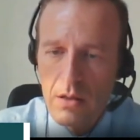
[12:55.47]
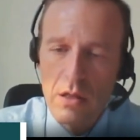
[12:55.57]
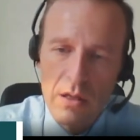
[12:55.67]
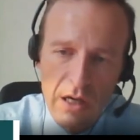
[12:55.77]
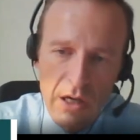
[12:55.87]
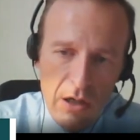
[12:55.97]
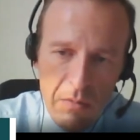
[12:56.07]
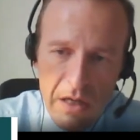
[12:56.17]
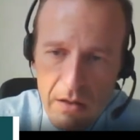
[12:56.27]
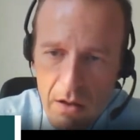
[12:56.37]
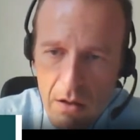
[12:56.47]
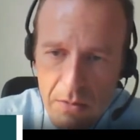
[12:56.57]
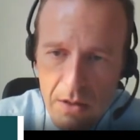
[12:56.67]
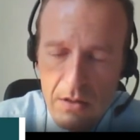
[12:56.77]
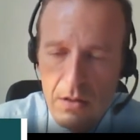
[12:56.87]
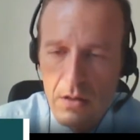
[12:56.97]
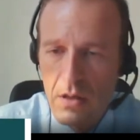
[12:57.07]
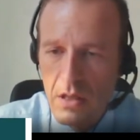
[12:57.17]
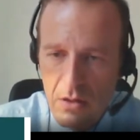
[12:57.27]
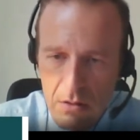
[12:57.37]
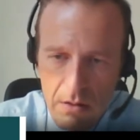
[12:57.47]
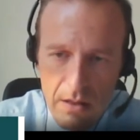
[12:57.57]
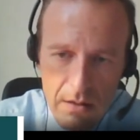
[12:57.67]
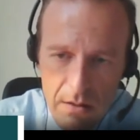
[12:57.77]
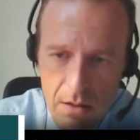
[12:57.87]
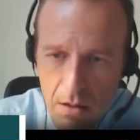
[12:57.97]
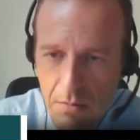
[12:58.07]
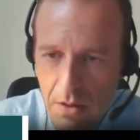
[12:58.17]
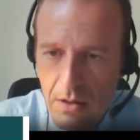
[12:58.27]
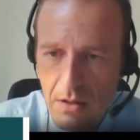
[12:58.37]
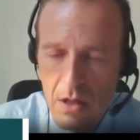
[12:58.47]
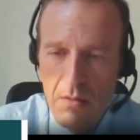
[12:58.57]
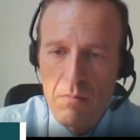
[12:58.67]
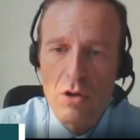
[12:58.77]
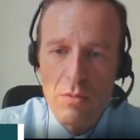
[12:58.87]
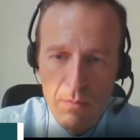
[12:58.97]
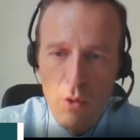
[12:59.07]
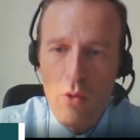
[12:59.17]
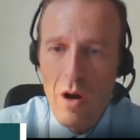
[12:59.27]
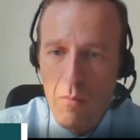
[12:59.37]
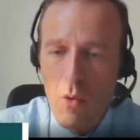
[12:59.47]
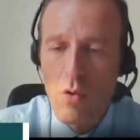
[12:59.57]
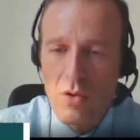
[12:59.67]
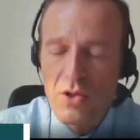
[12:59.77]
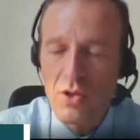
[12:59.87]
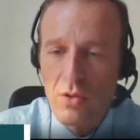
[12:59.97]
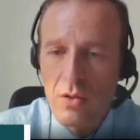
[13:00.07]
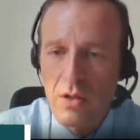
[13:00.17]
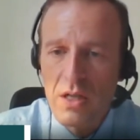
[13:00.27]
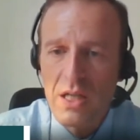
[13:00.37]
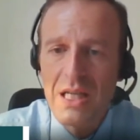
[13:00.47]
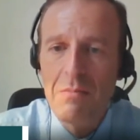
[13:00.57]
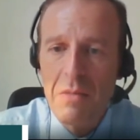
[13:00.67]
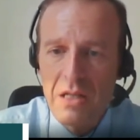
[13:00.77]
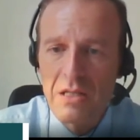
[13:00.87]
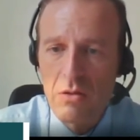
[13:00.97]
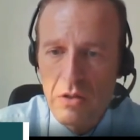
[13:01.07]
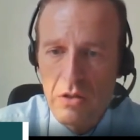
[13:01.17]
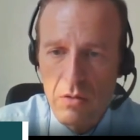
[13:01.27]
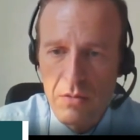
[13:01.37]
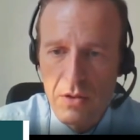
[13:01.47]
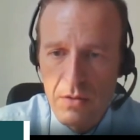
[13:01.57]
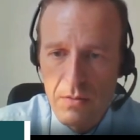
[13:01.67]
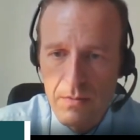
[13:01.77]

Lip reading: in economic terms, in trade terms, but more and more also in military terms.